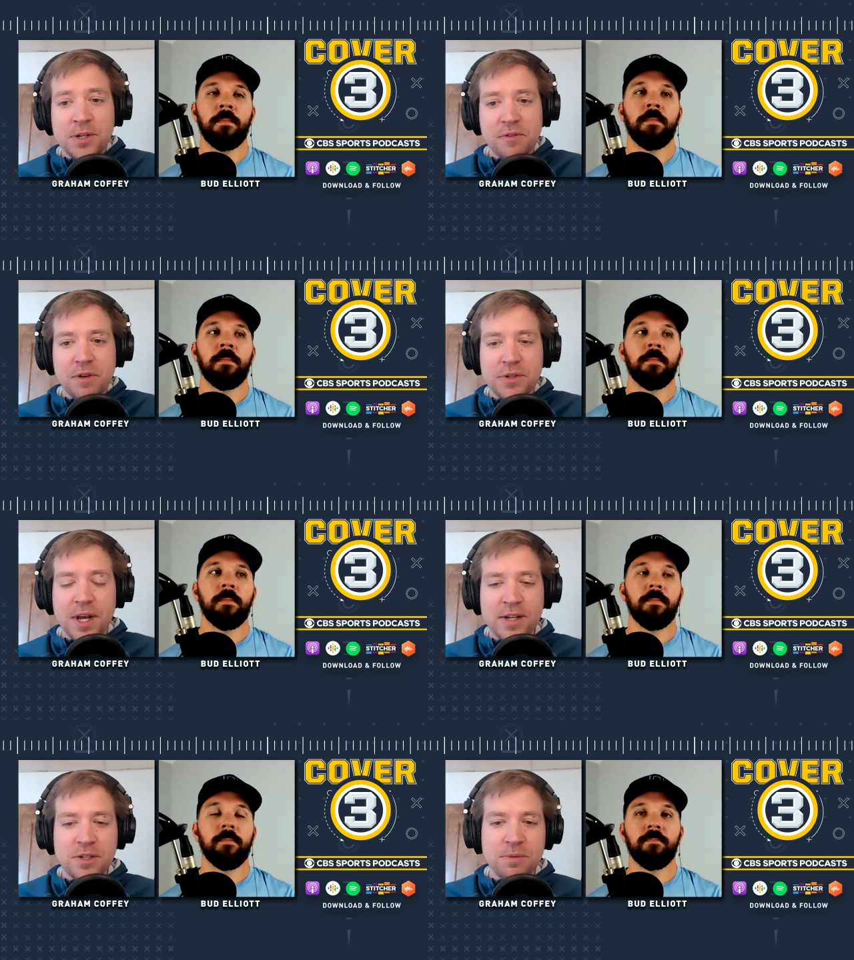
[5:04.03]
Speaker 1: of those
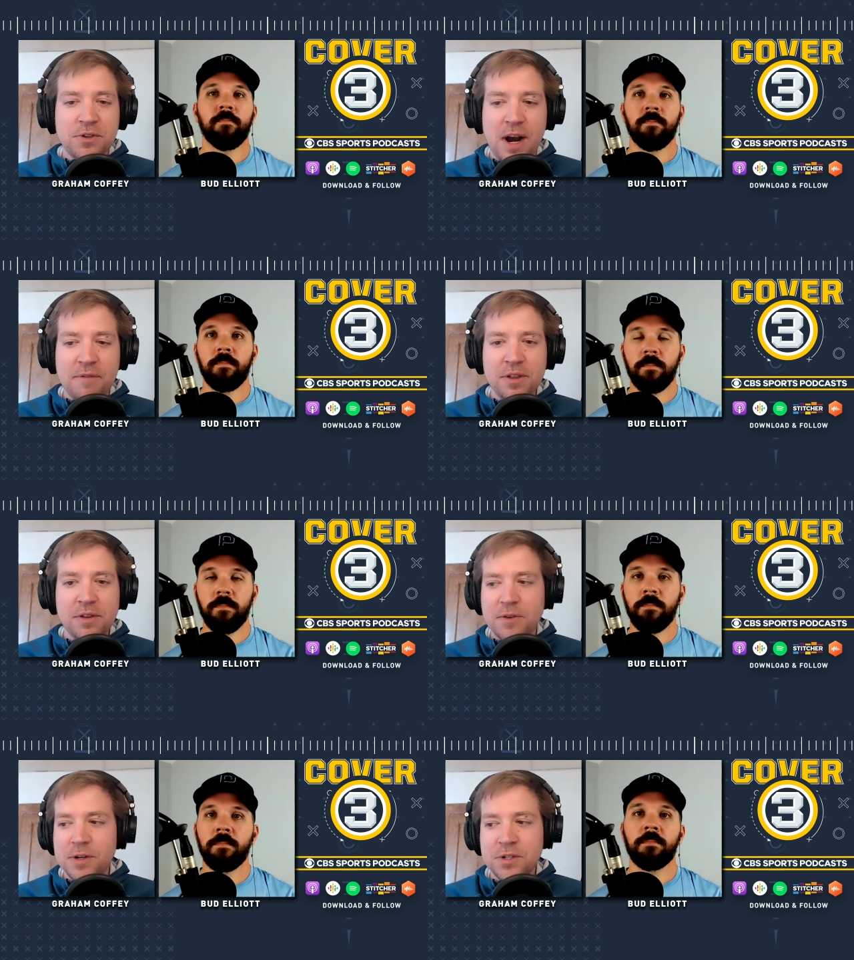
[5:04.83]
guys have been drafted in the
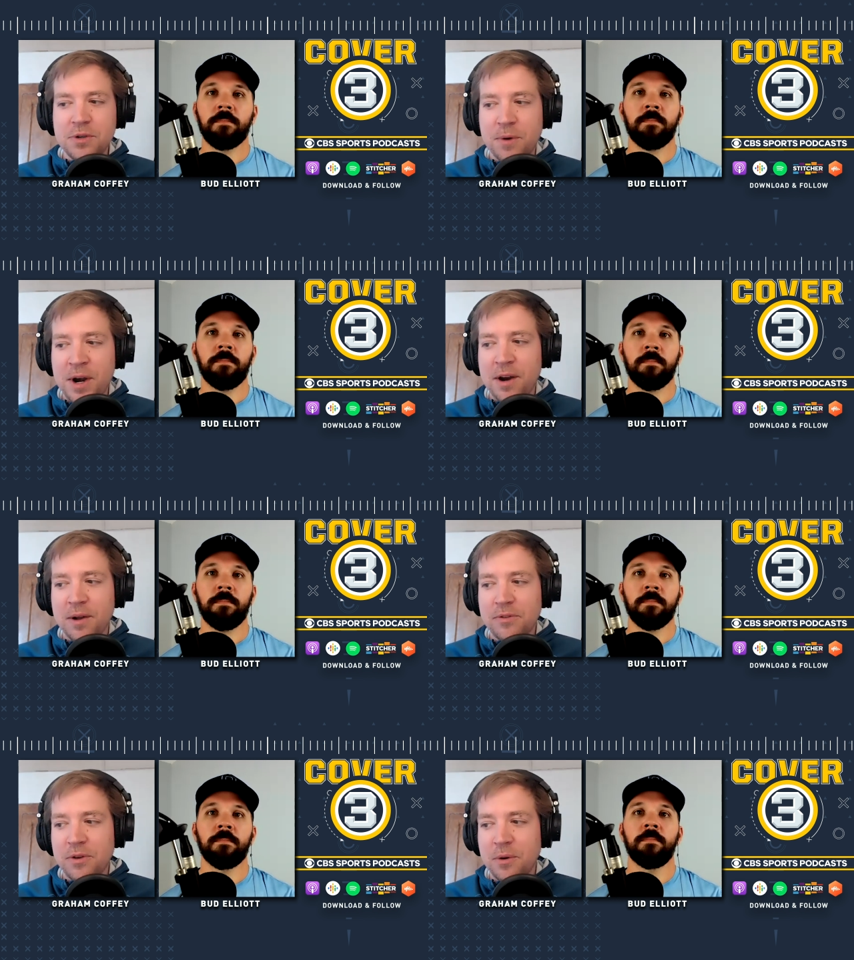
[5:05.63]
first two
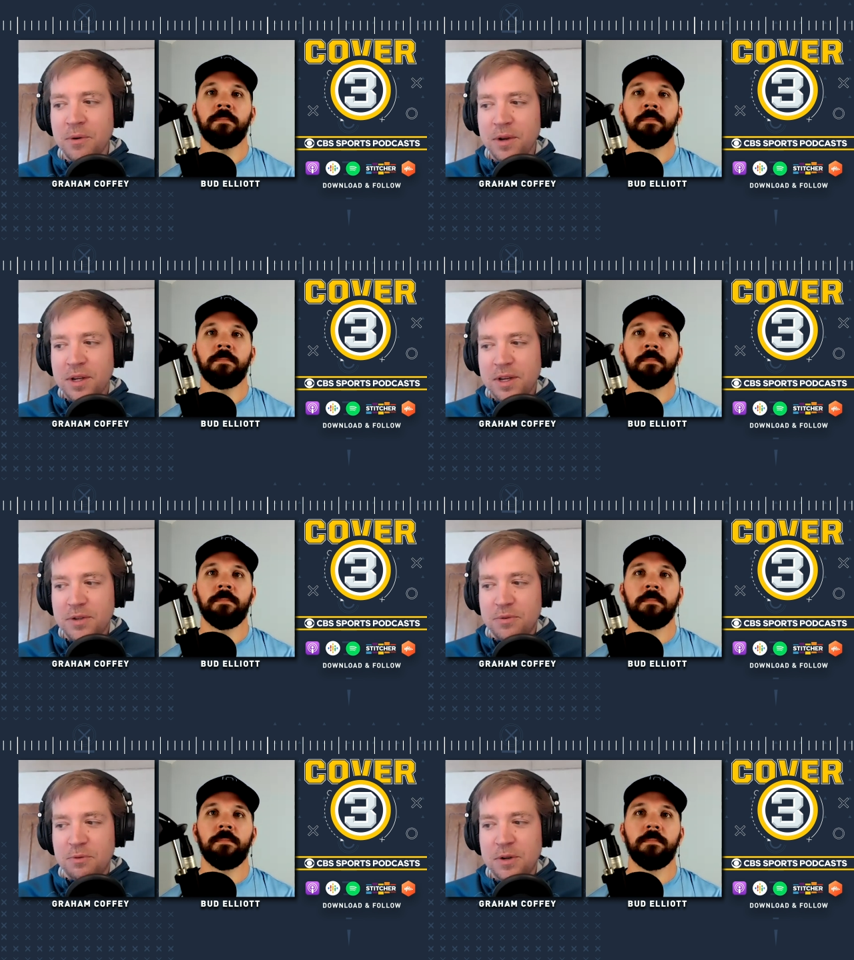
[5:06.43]
rounds. So
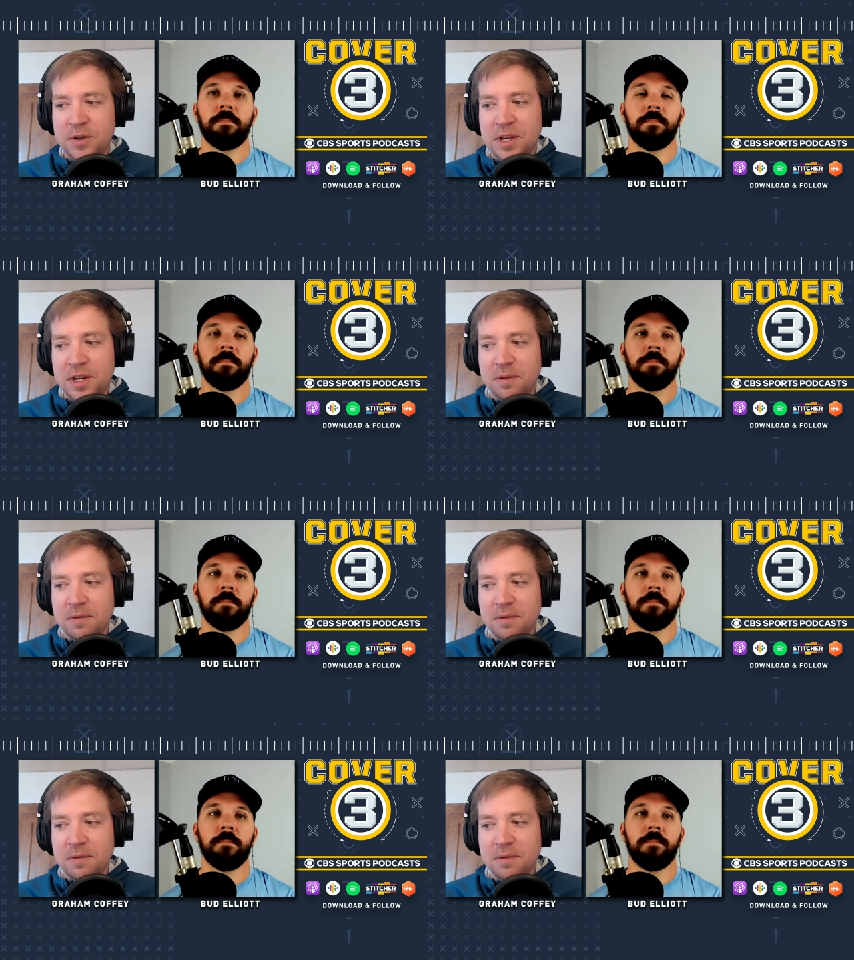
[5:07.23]
he's really